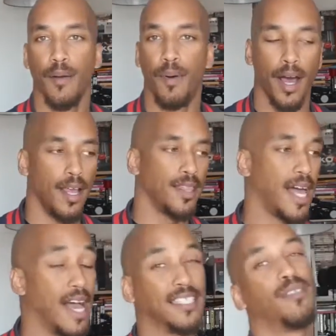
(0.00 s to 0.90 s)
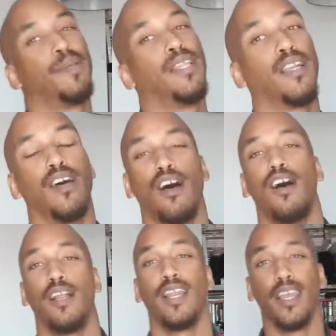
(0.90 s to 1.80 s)
But that has to be done
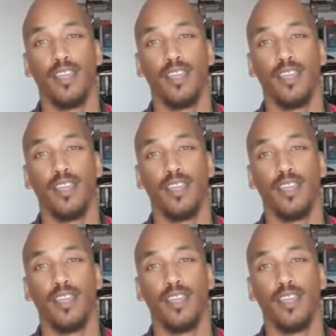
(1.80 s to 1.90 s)
early.